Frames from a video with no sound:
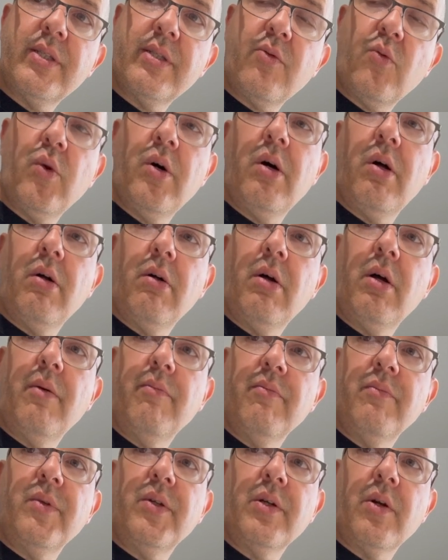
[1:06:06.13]

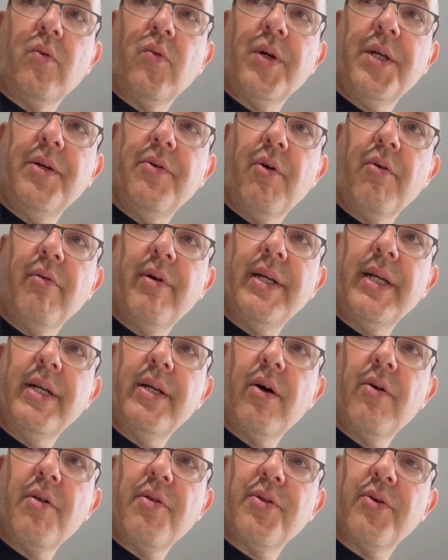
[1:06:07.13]
well, you know, we already
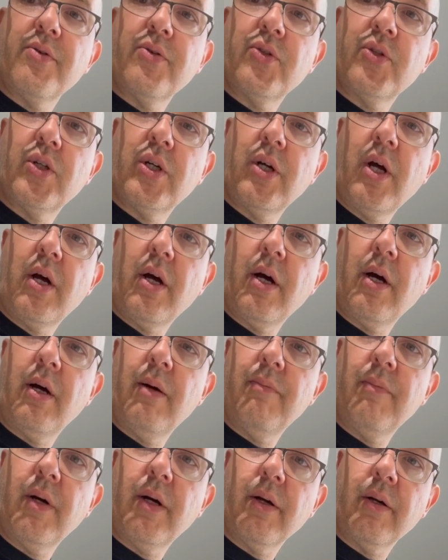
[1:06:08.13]
know that there's
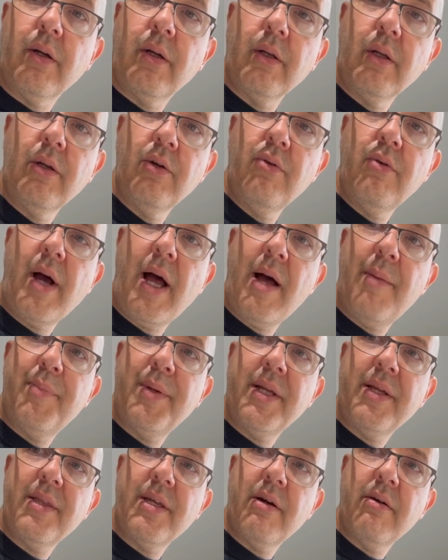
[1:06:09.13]
a glue
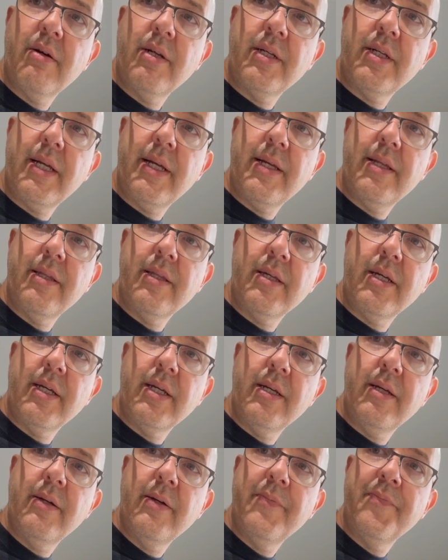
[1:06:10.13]
happening there in
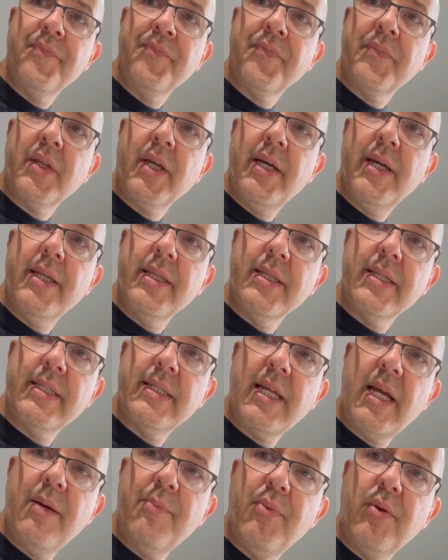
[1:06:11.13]
the
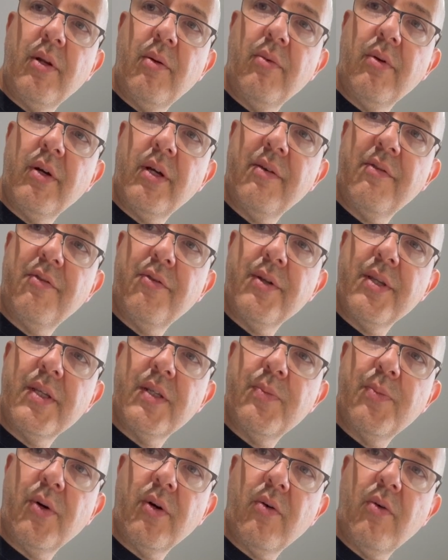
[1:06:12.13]
staple. I'm looking for
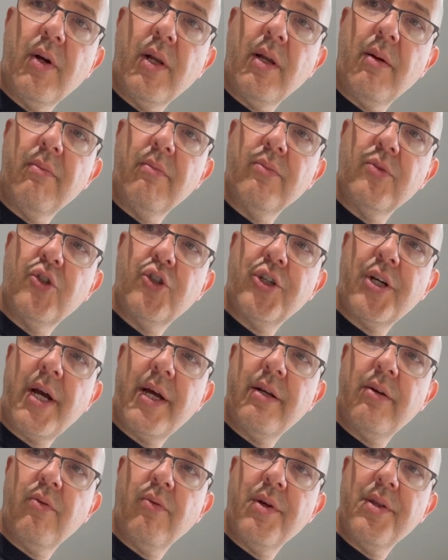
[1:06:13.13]
this book while I'm
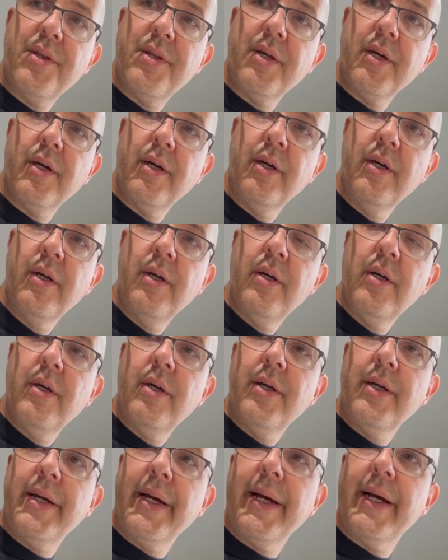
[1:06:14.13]
chatting with you.
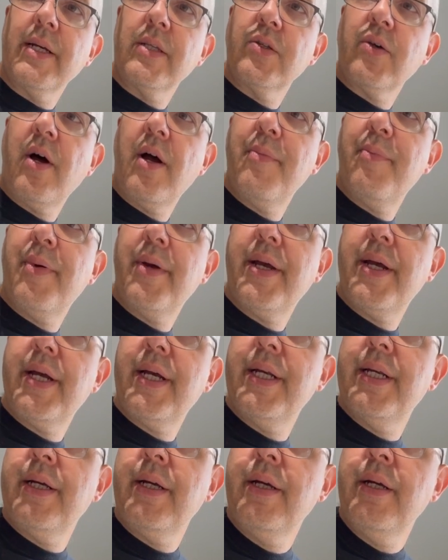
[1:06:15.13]
Yeah, so I
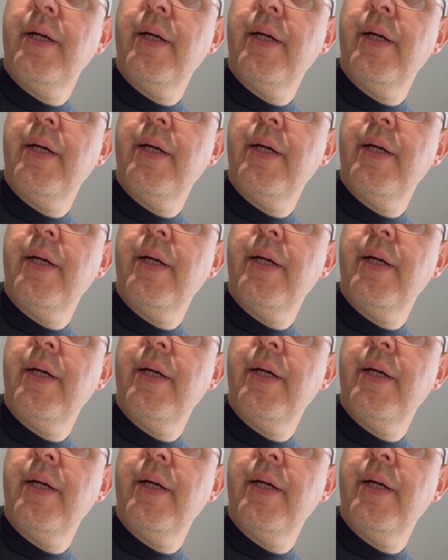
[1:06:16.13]
paid